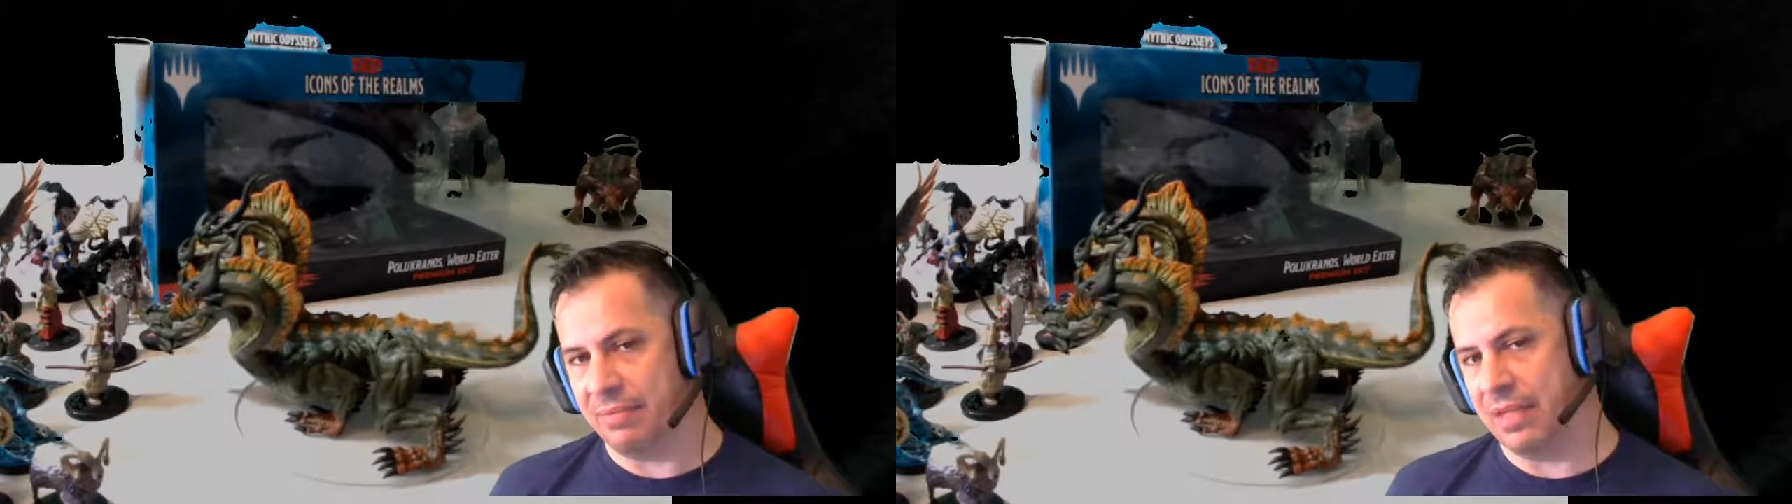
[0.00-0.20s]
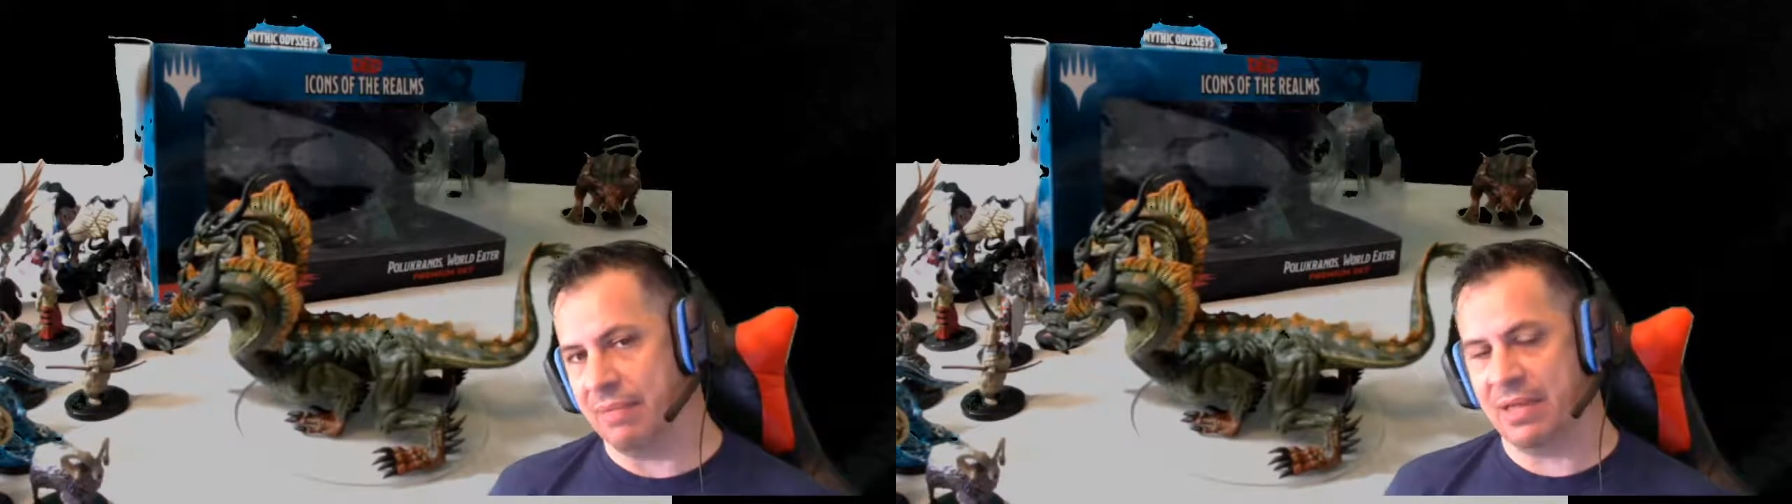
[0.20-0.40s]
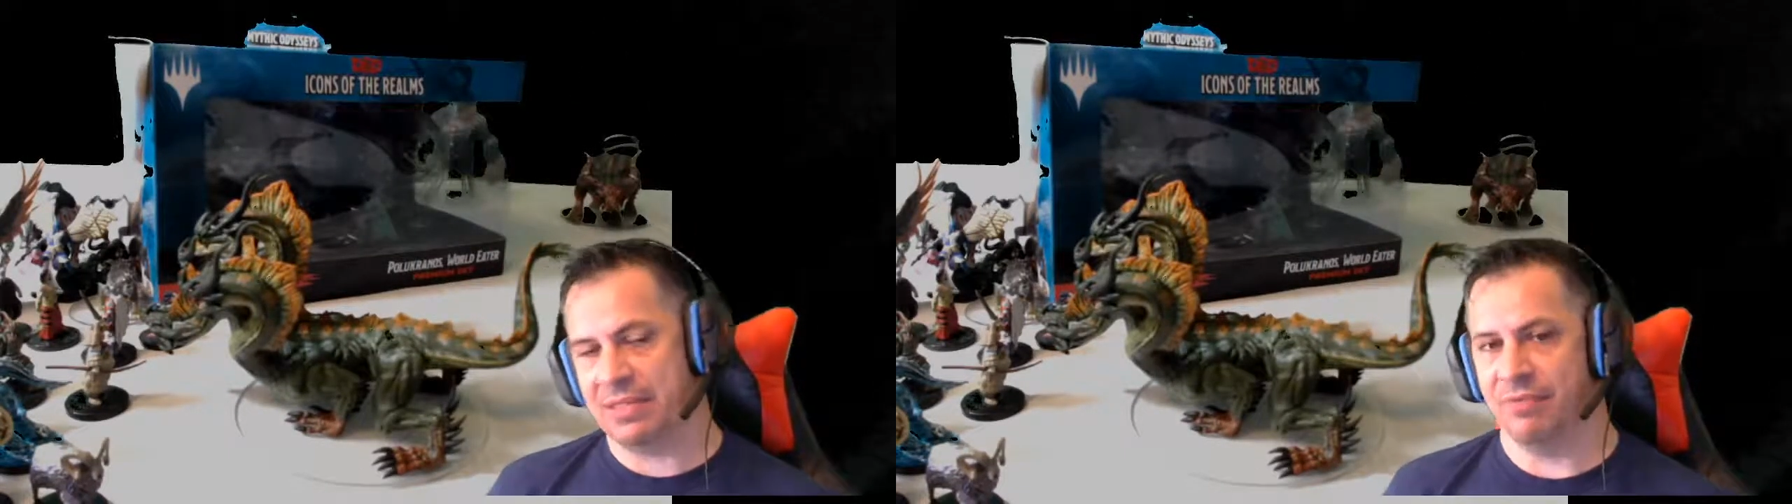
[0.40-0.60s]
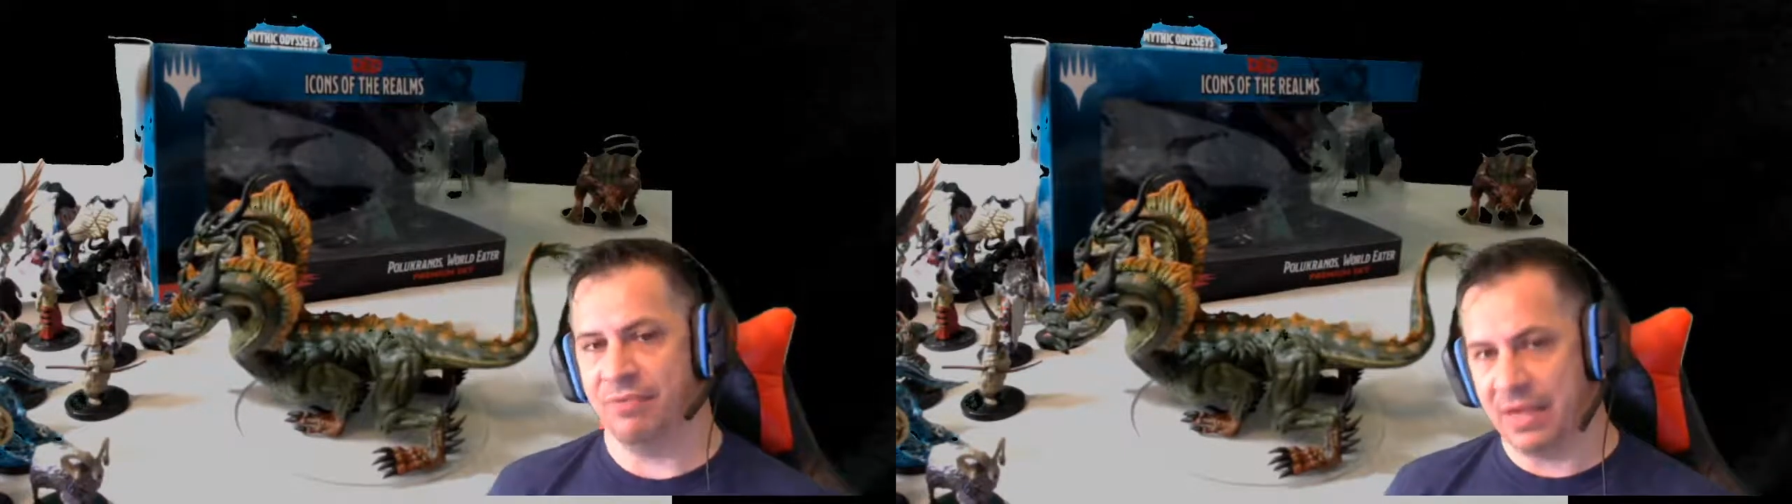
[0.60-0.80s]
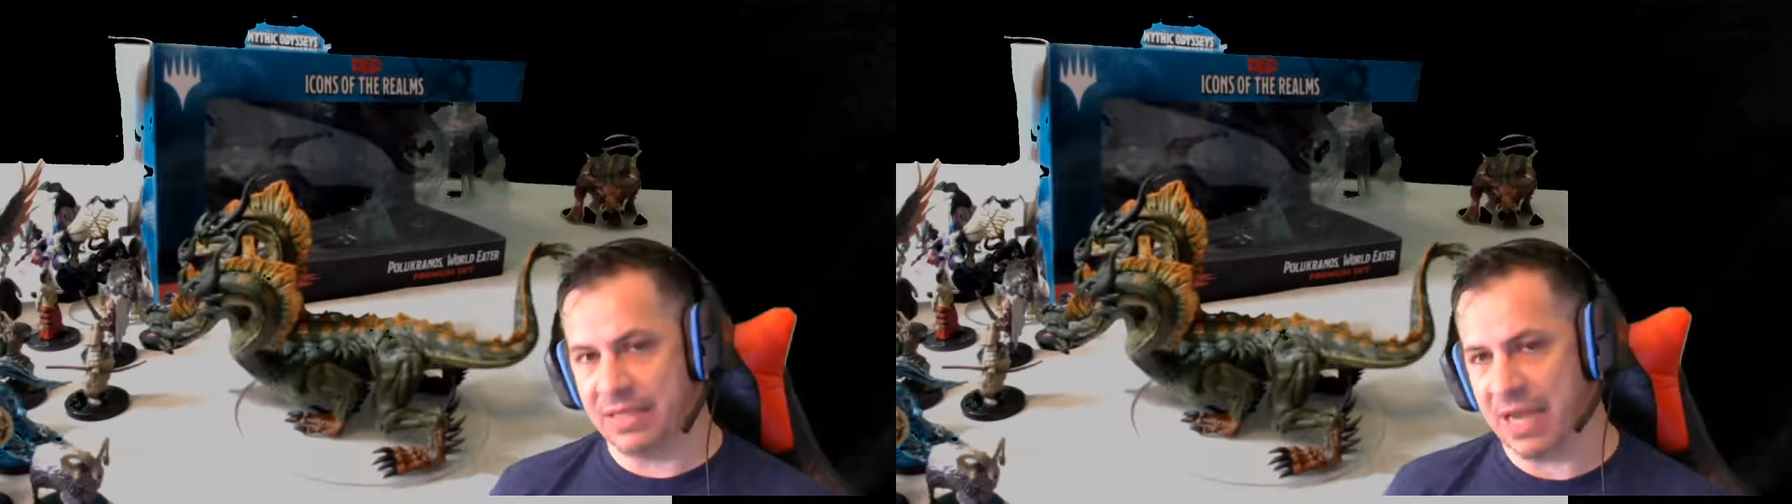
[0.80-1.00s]
to get myself a
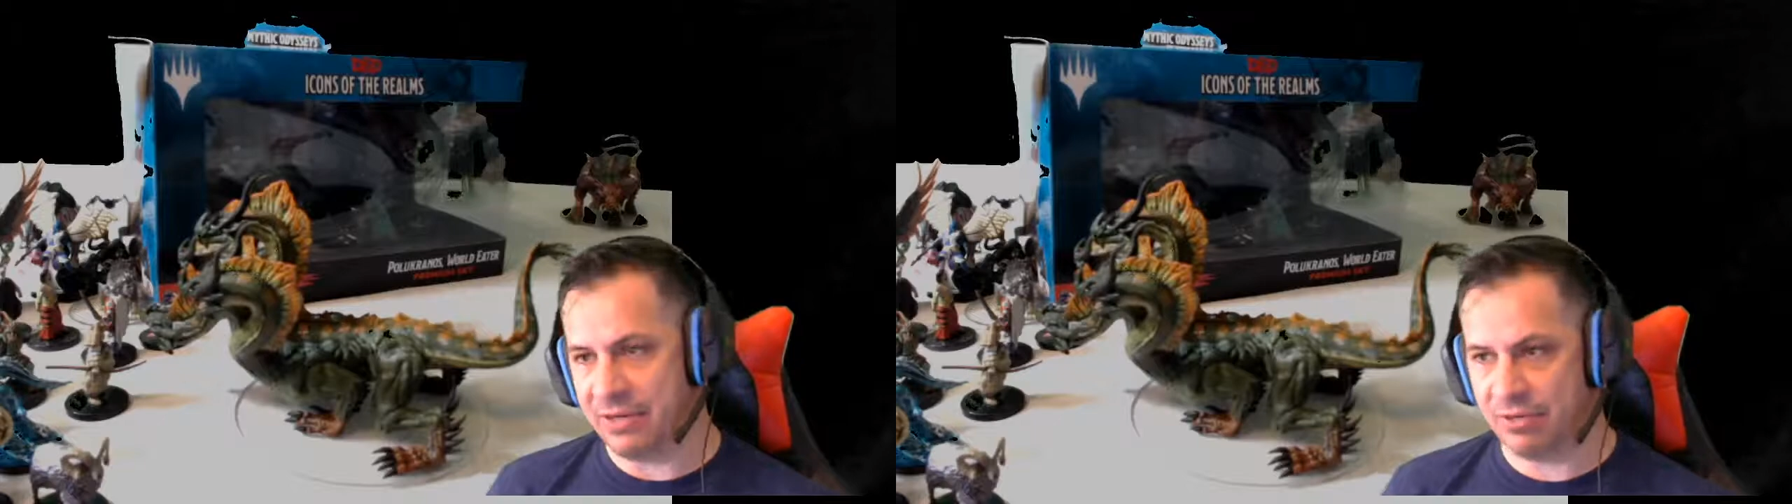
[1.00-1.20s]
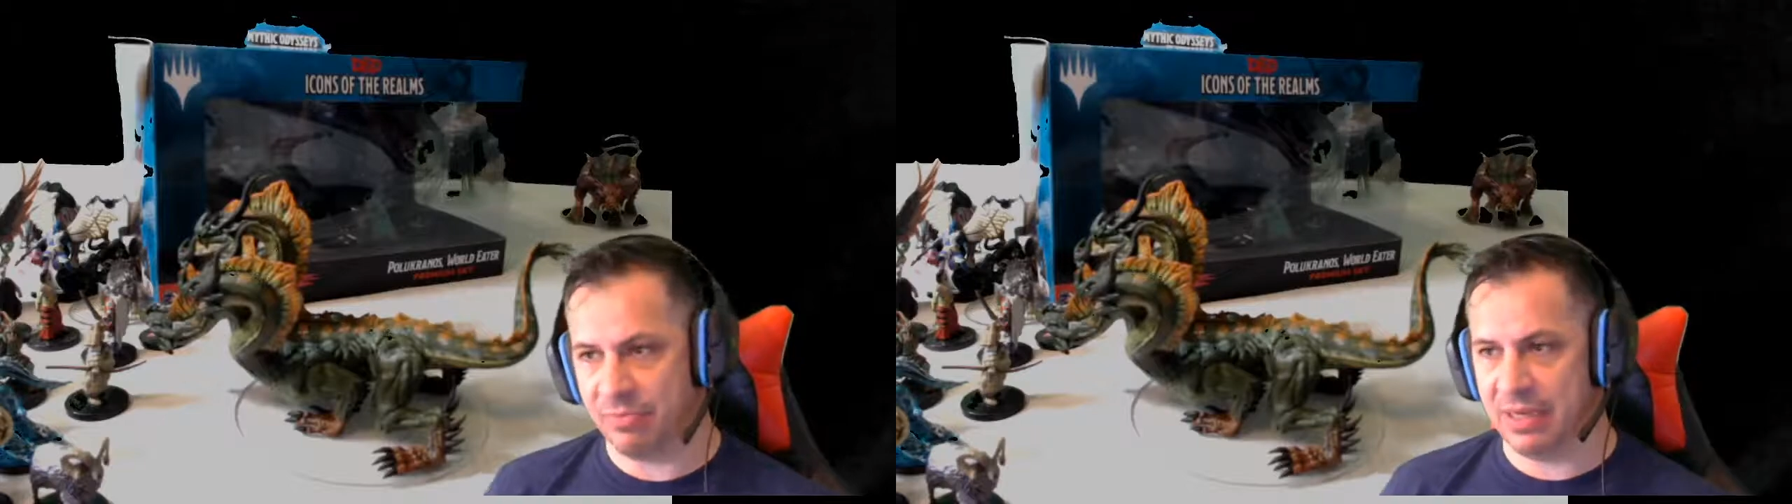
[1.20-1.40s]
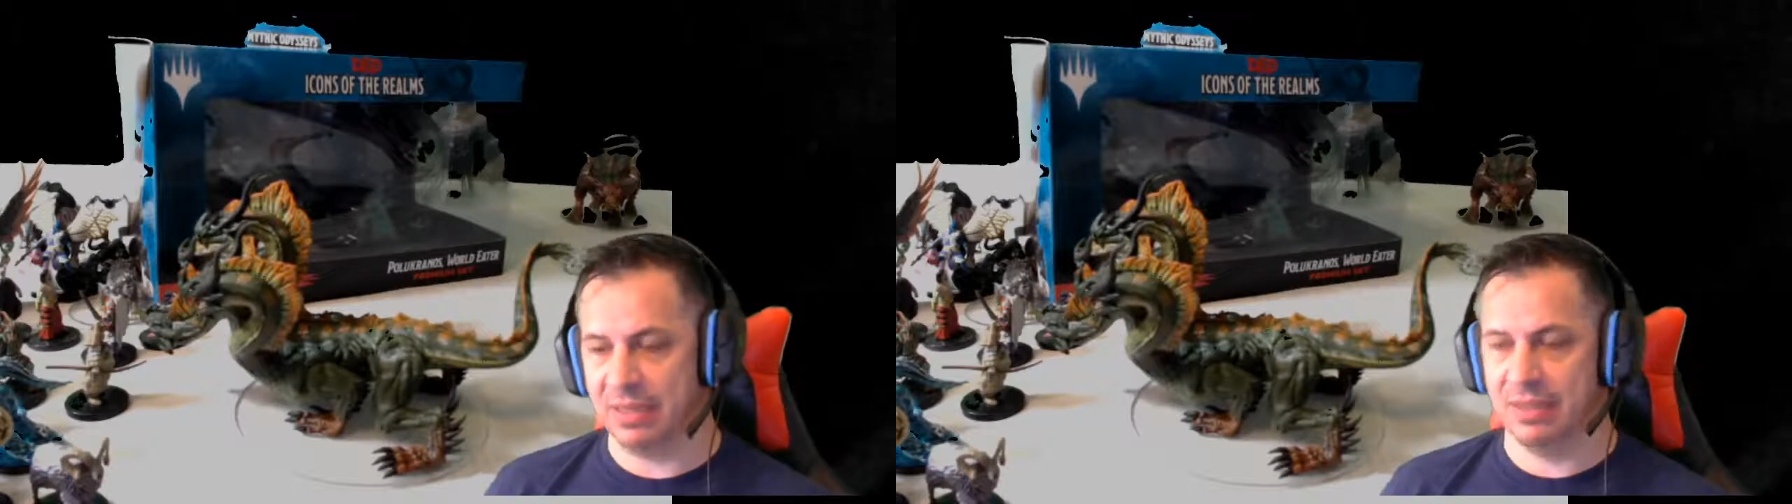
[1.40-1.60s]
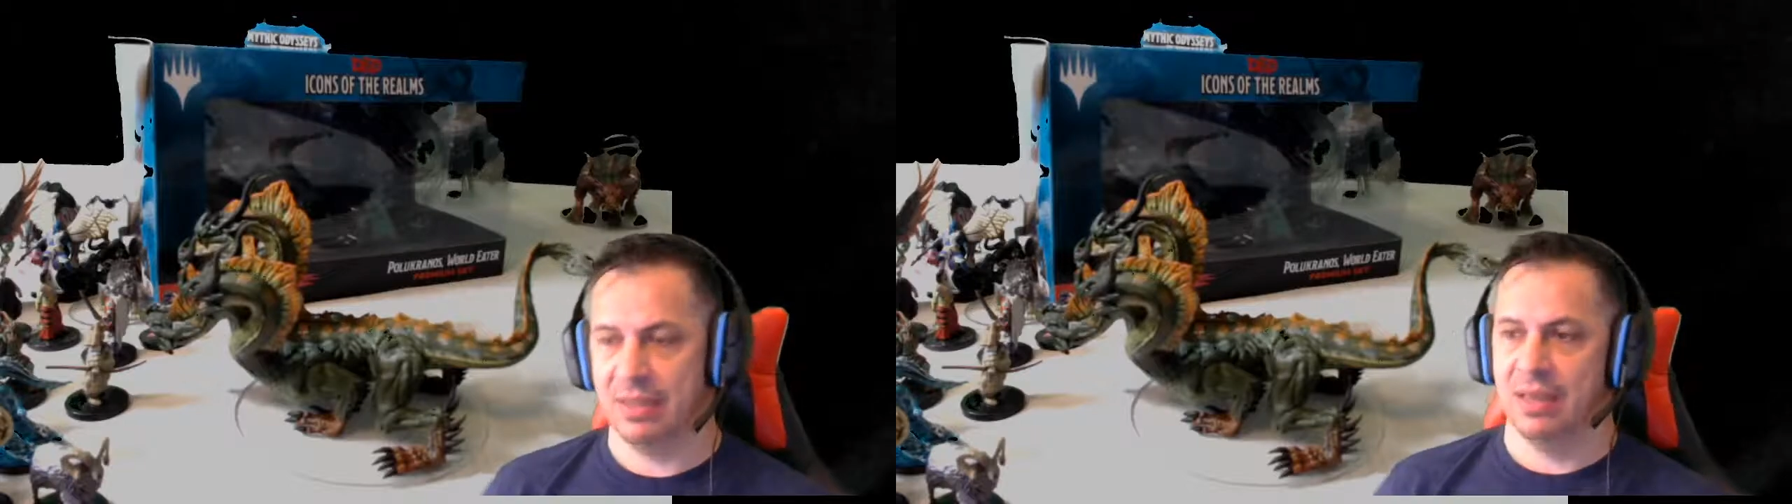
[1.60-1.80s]
nice Hydra mini,